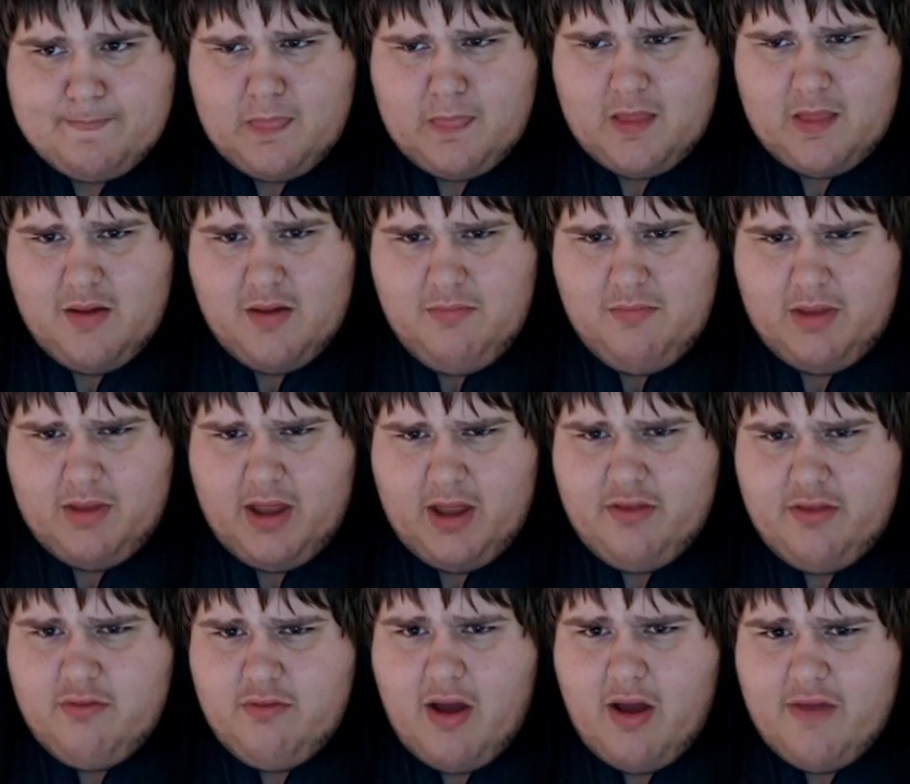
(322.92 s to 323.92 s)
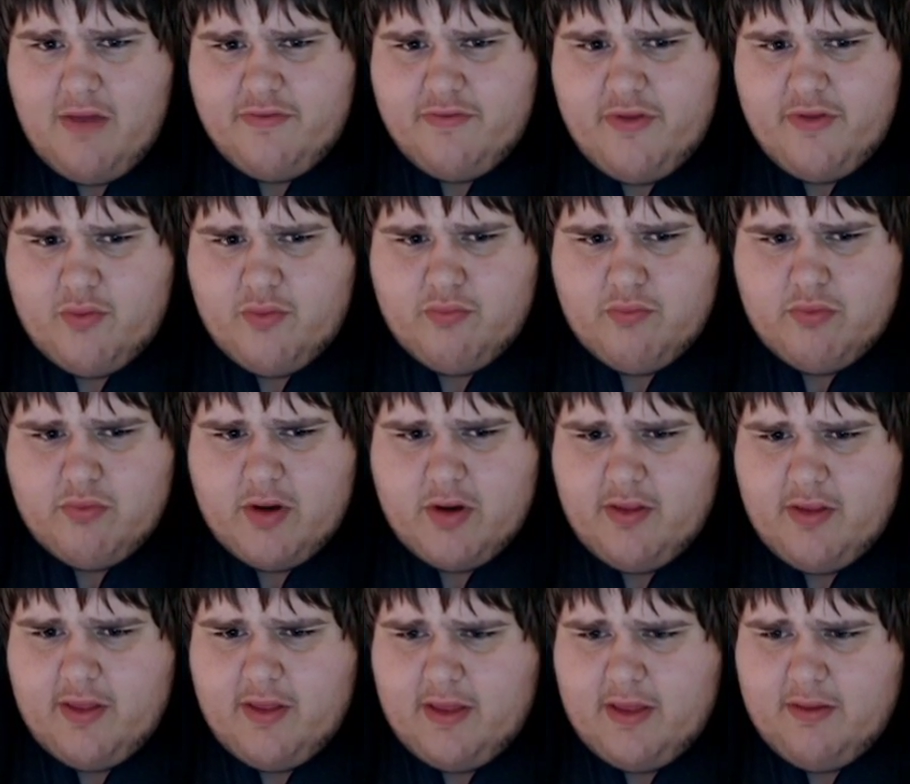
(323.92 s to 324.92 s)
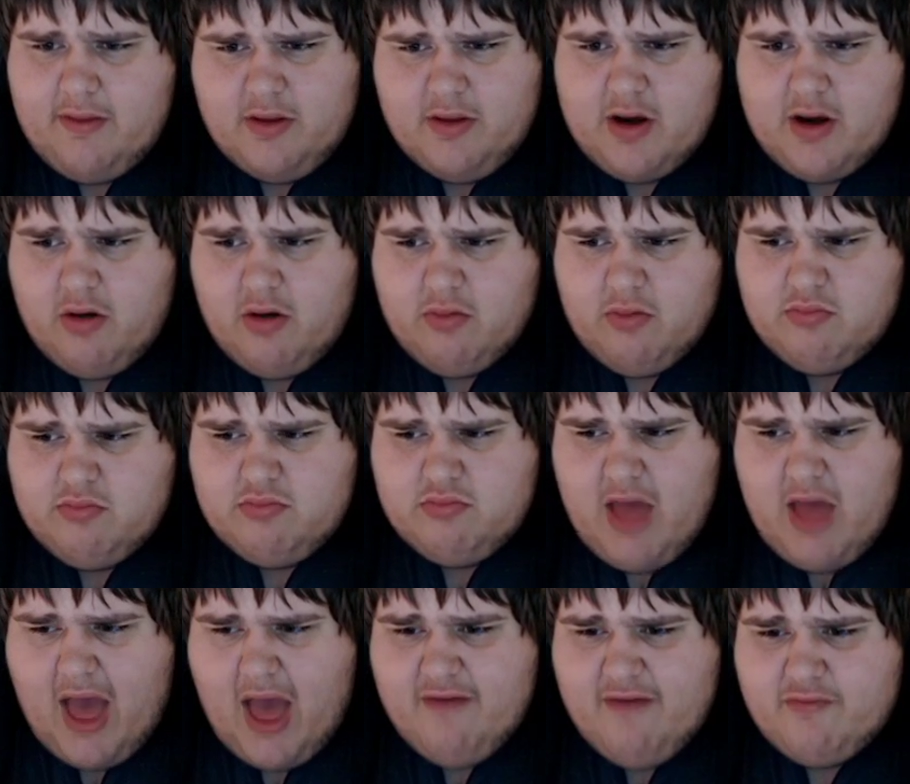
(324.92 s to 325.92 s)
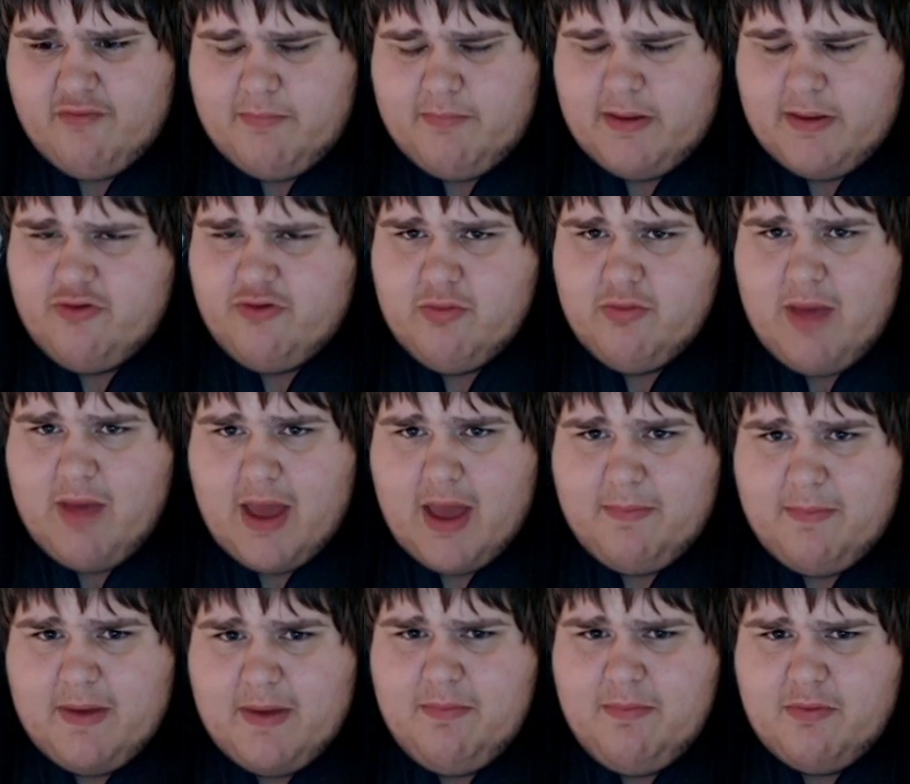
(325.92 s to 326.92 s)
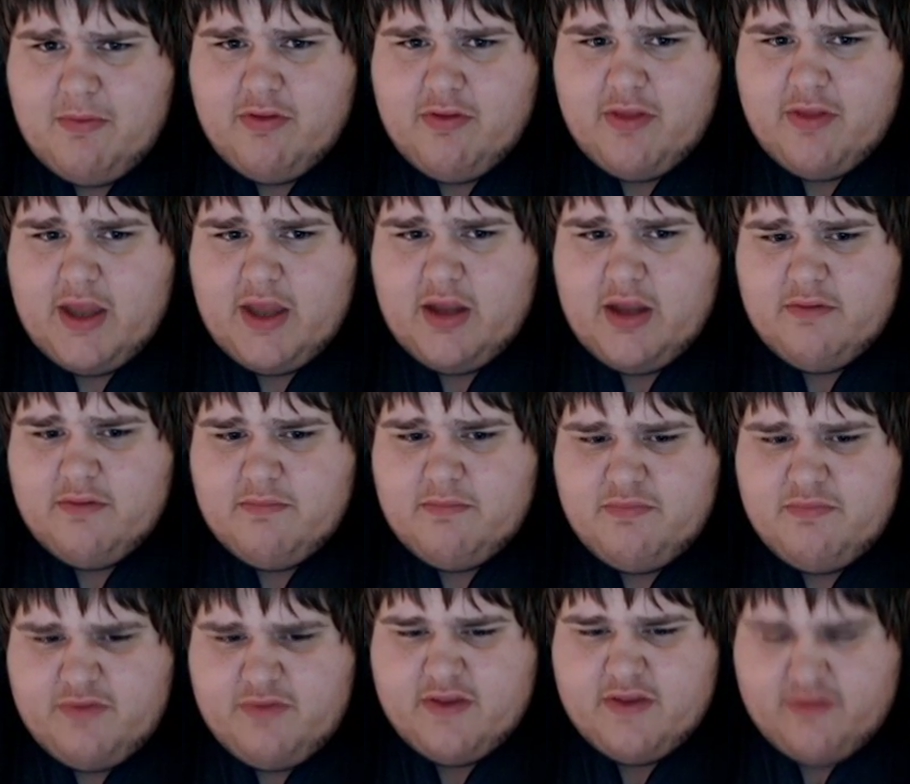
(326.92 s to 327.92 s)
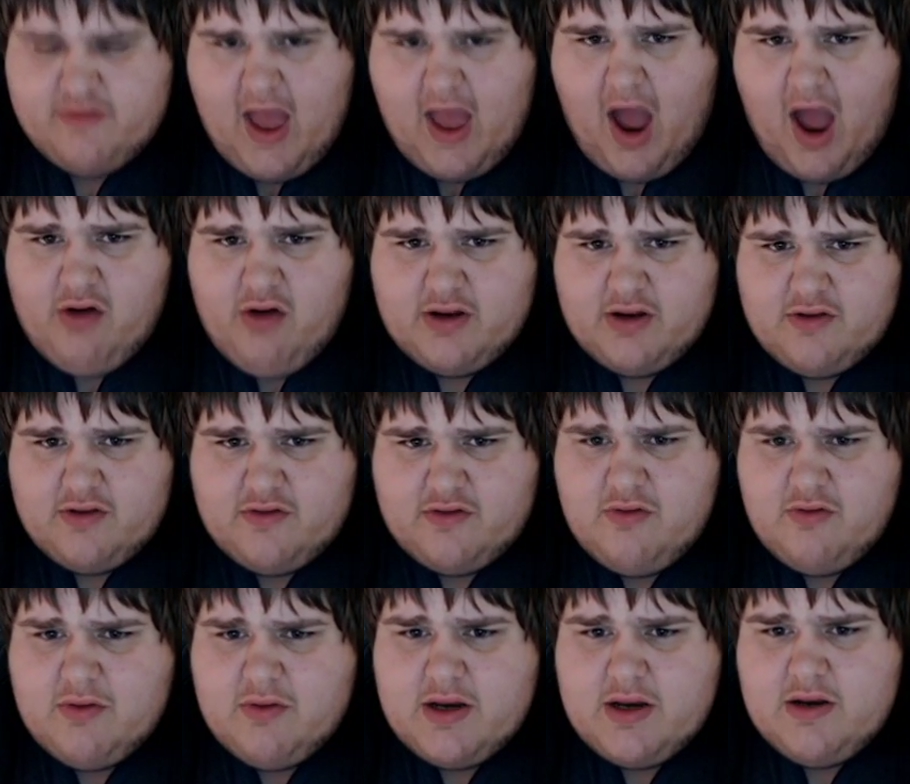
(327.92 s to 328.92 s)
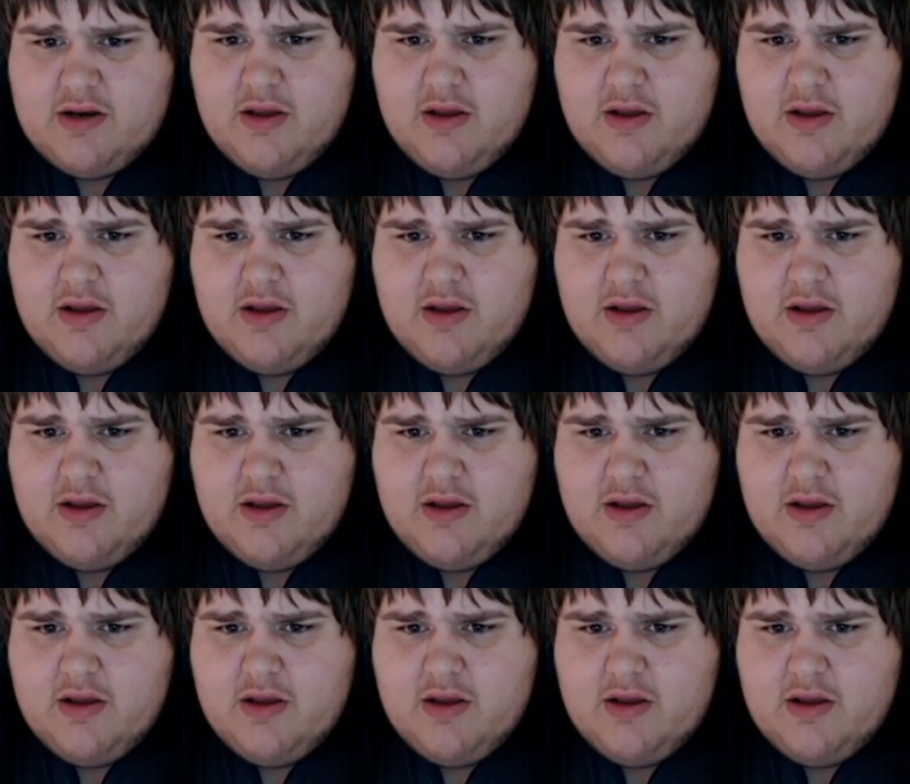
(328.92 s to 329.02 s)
but otherwise, there really, haven't been too many people that'll sit down and do it.